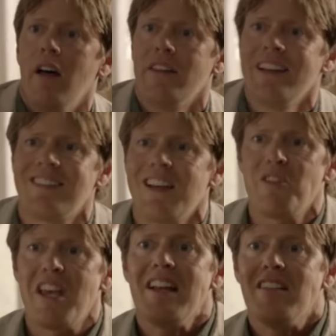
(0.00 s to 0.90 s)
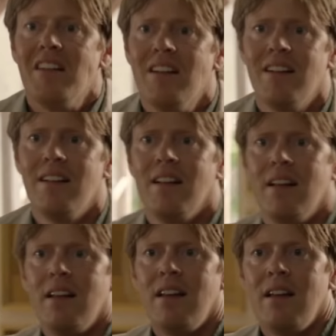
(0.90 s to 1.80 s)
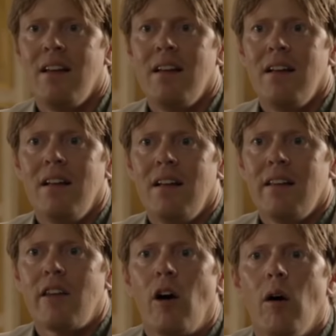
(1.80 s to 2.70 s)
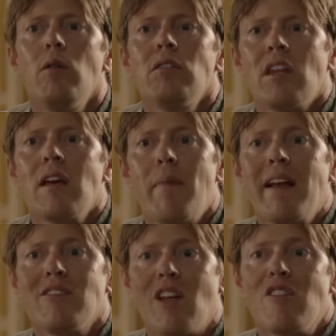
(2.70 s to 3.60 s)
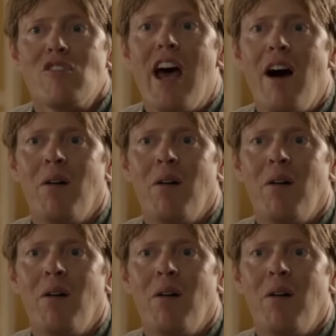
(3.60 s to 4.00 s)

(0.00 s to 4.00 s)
he mm. knows what he's doing. He is a genius. The whole thing makes sense now.